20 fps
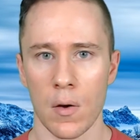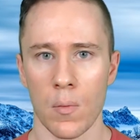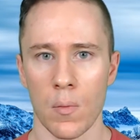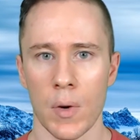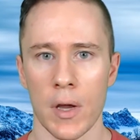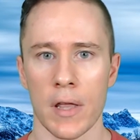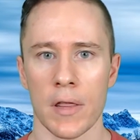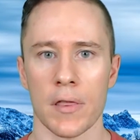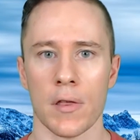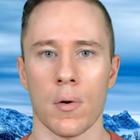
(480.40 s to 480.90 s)

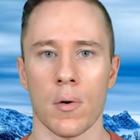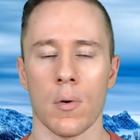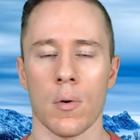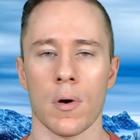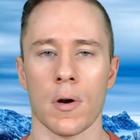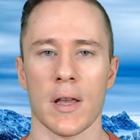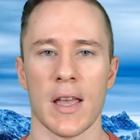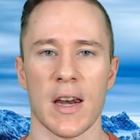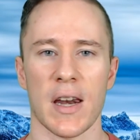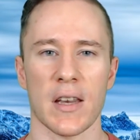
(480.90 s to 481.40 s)
with or
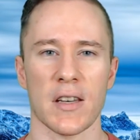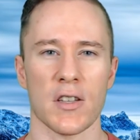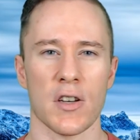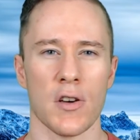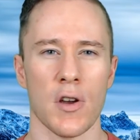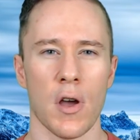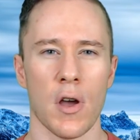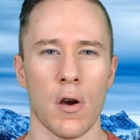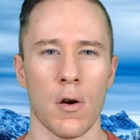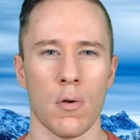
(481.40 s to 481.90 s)
getting to
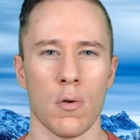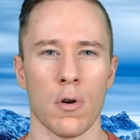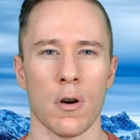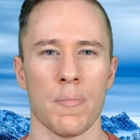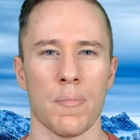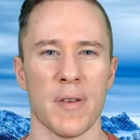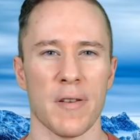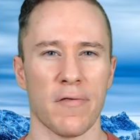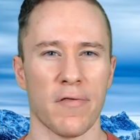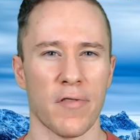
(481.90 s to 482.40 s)
know or
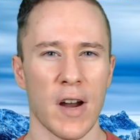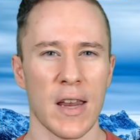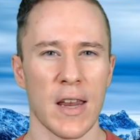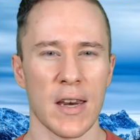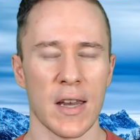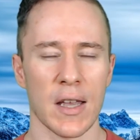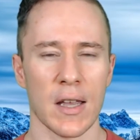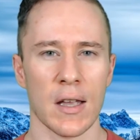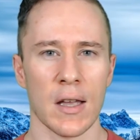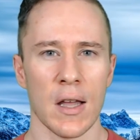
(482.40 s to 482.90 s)

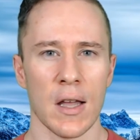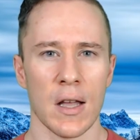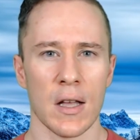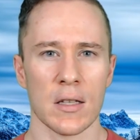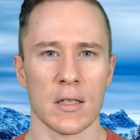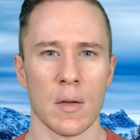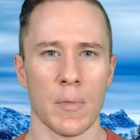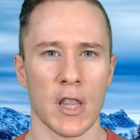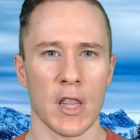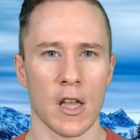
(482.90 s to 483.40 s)
befriending
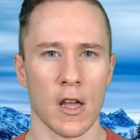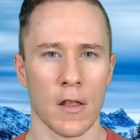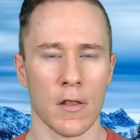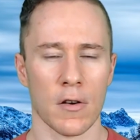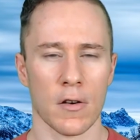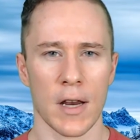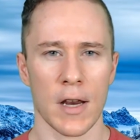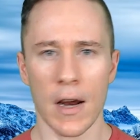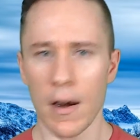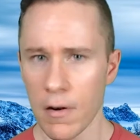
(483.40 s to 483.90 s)
some of the other
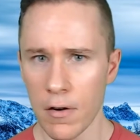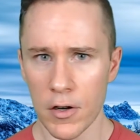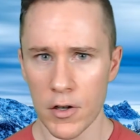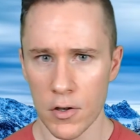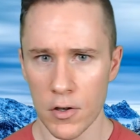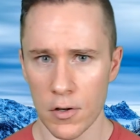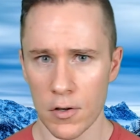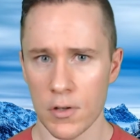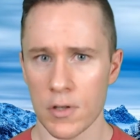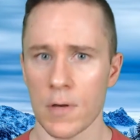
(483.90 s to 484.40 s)

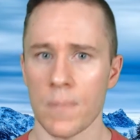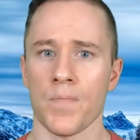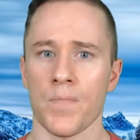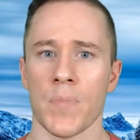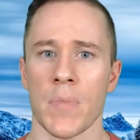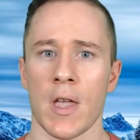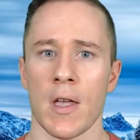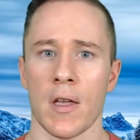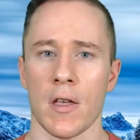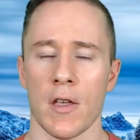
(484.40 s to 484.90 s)
characters,
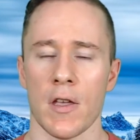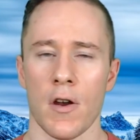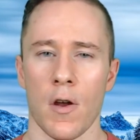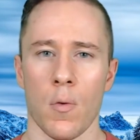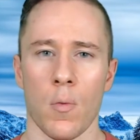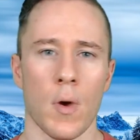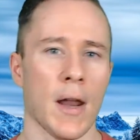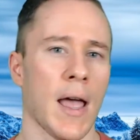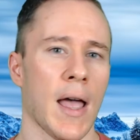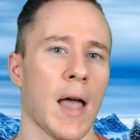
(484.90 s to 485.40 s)

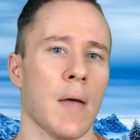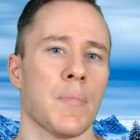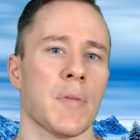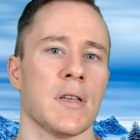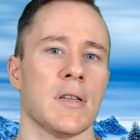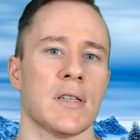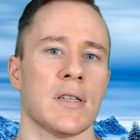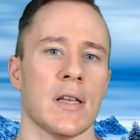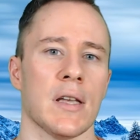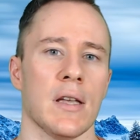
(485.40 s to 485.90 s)
what
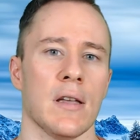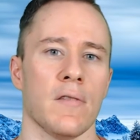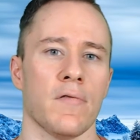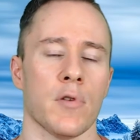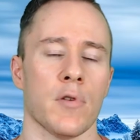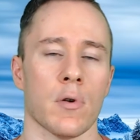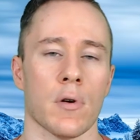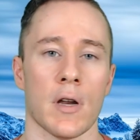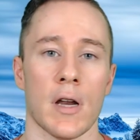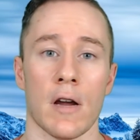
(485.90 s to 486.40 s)
happens if
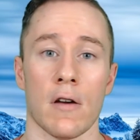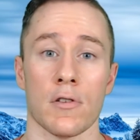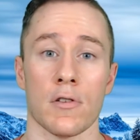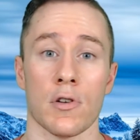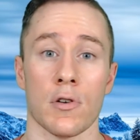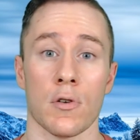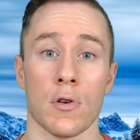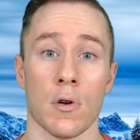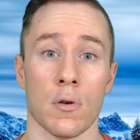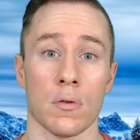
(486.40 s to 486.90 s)
your character
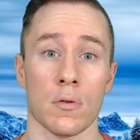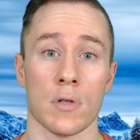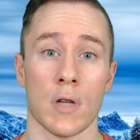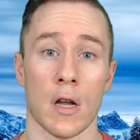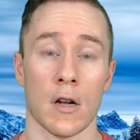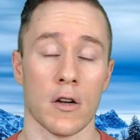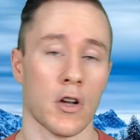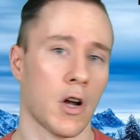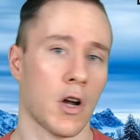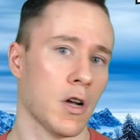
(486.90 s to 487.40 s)
goes
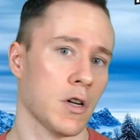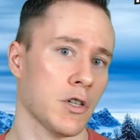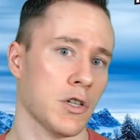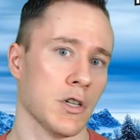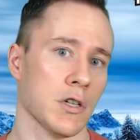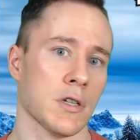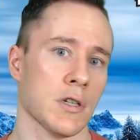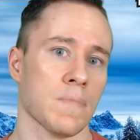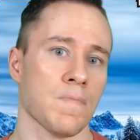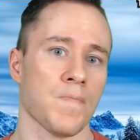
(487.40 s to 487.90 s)

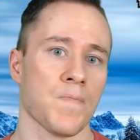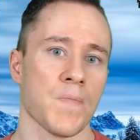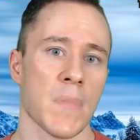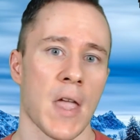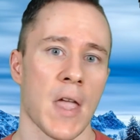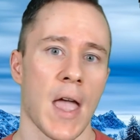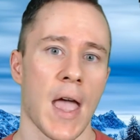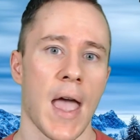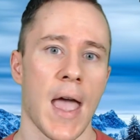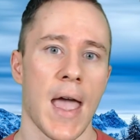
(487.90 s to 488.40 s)
unconscious
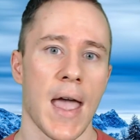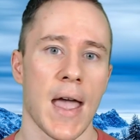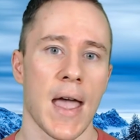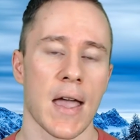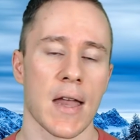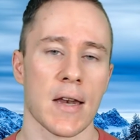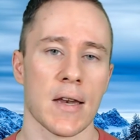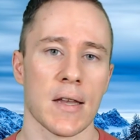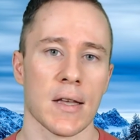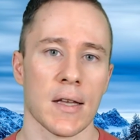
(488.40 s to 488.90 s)

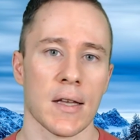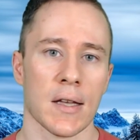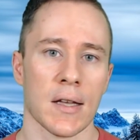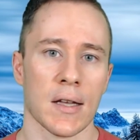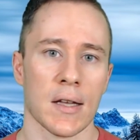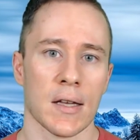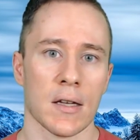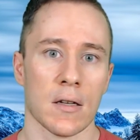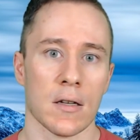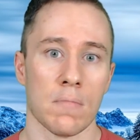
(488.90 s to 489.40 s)
and
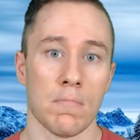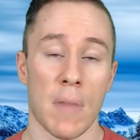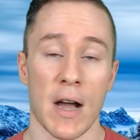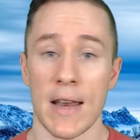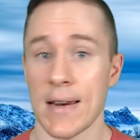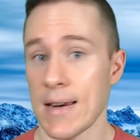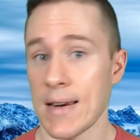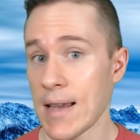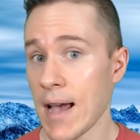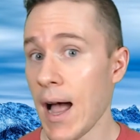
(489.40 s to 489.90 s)

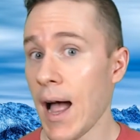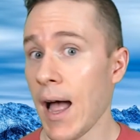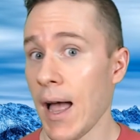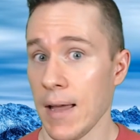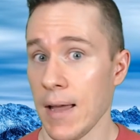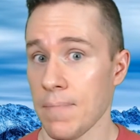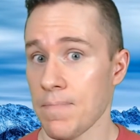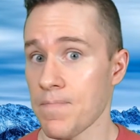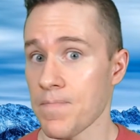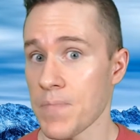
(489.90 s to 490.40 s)
might
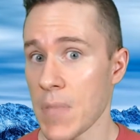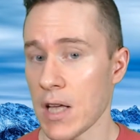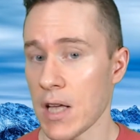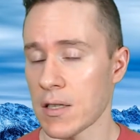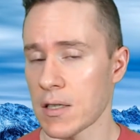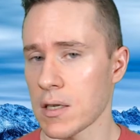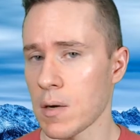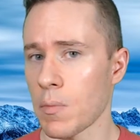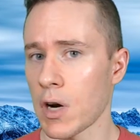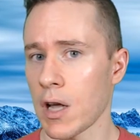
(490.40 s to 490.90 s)
die and
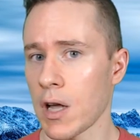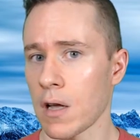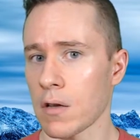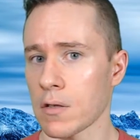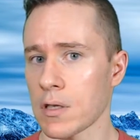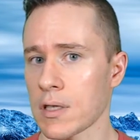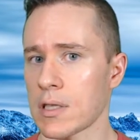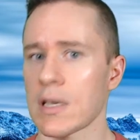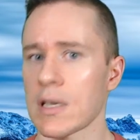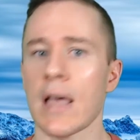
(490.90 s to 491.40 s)
someone
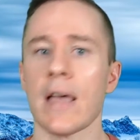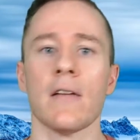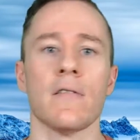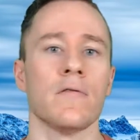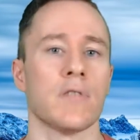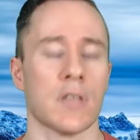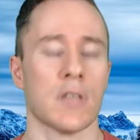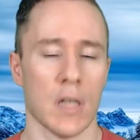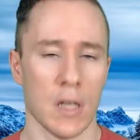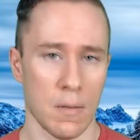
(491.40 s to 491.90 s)
else
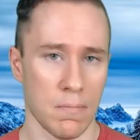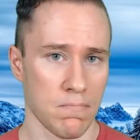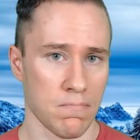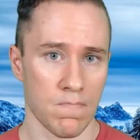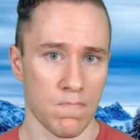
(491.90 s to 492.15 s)
saves them?